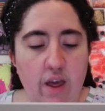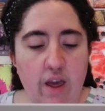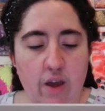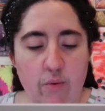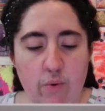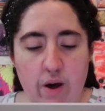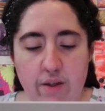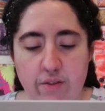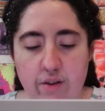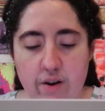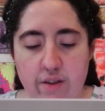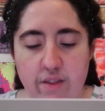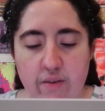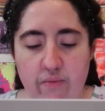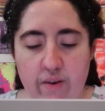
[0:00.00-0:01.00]
and once all
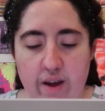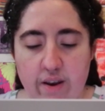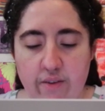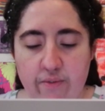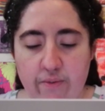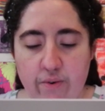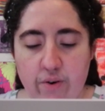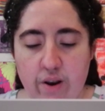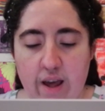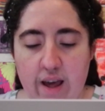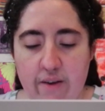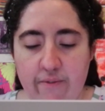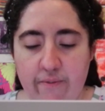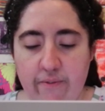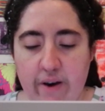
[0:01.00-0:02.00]
of the fatty food
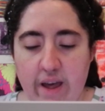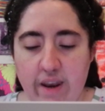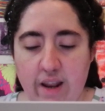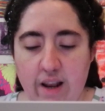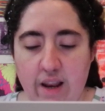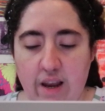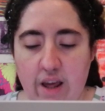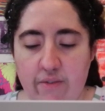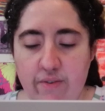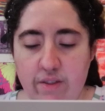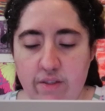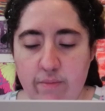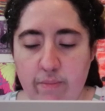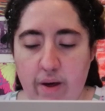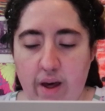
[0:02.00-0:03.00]
had finally left
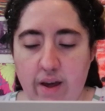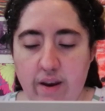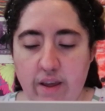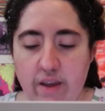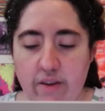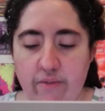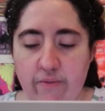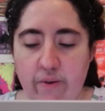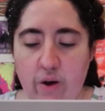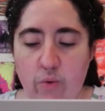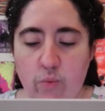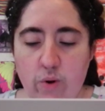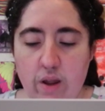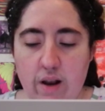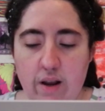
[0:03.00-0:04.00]
his body, he
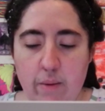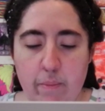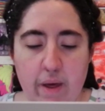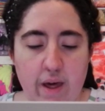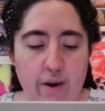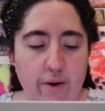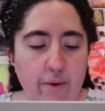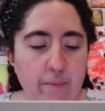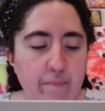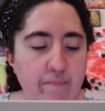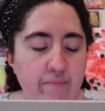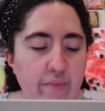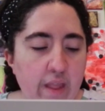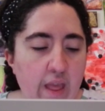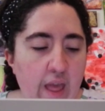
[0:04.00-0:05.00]
felt weirdly better.
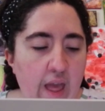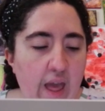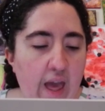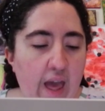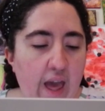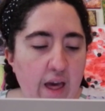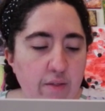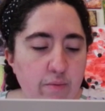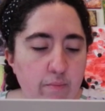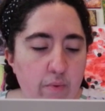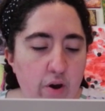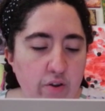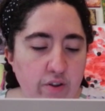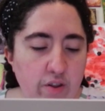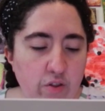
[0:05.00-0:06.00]
As
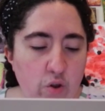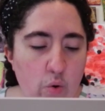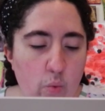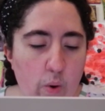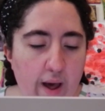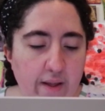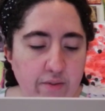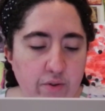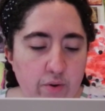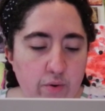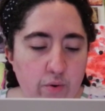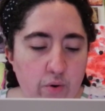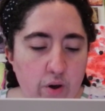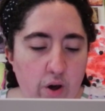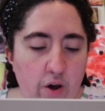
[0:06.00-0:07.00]
much as you want
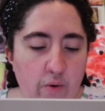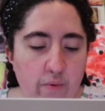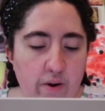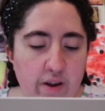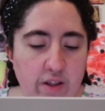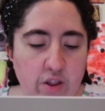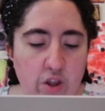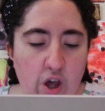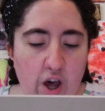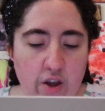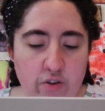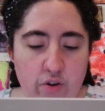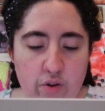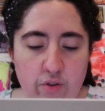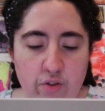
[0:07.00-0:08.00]
to
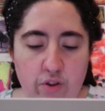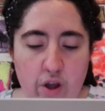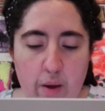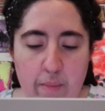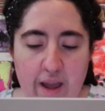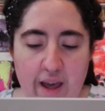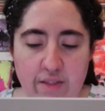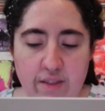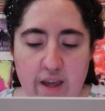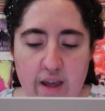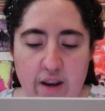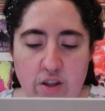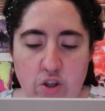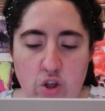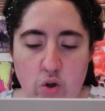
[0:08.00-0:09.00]
overindulge, your stomach has
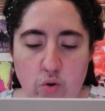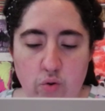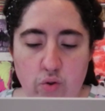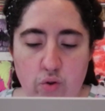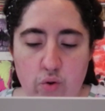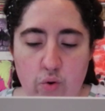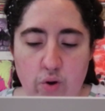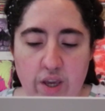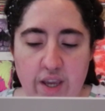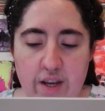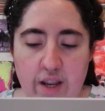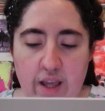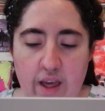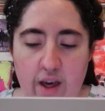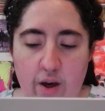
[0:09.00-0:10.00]
gotten used to
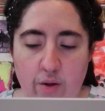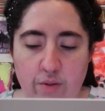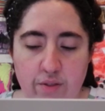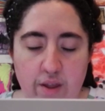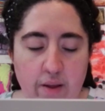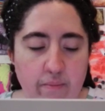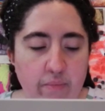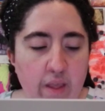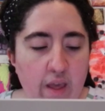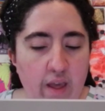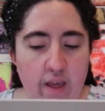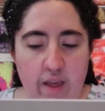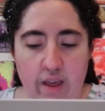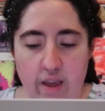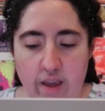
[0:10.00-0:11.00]
eating healthy.
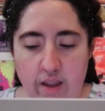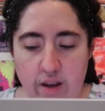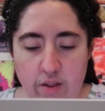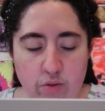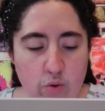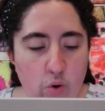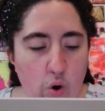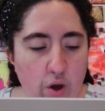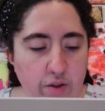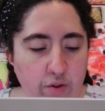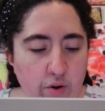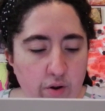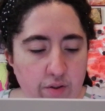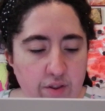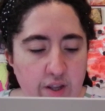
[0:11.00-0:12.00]
It is going
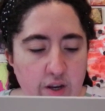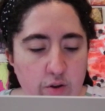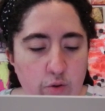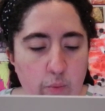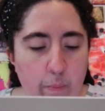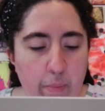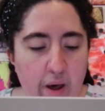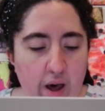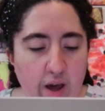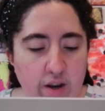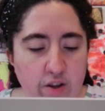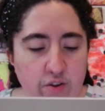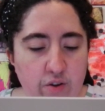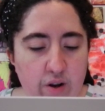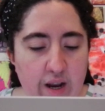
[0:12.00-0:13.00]
to continue to
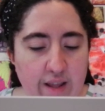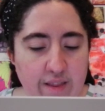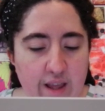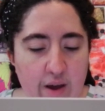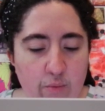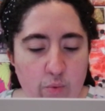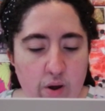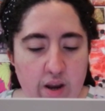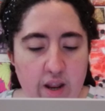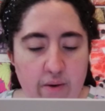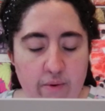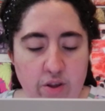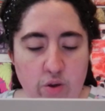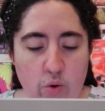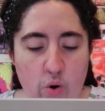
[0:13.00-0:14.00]
punish you like that
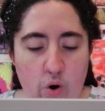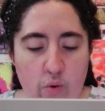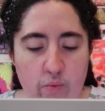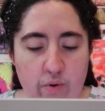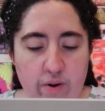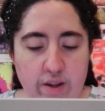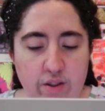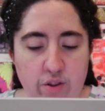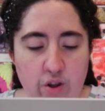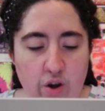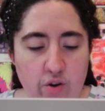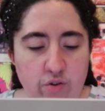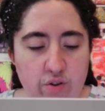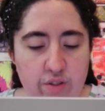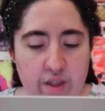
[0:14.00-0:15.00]
whenever you
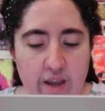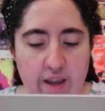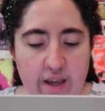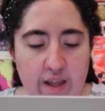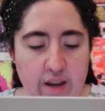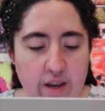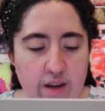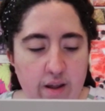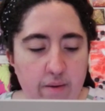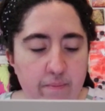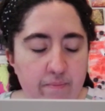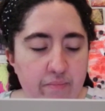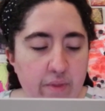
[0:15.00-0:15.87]
overindulge," said Carina.